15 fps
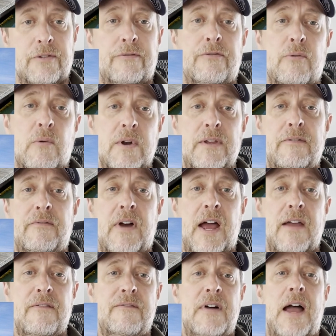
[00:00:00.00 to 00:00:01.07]

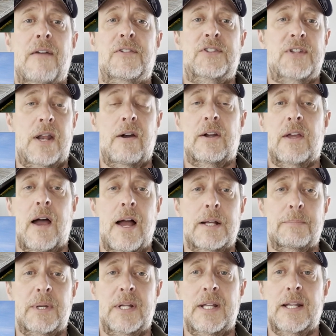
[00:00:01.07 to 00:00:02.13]
45.5 center
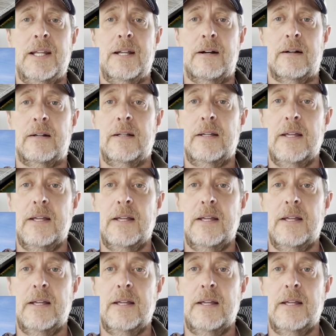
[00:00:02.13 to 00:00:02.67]
cockpit in here.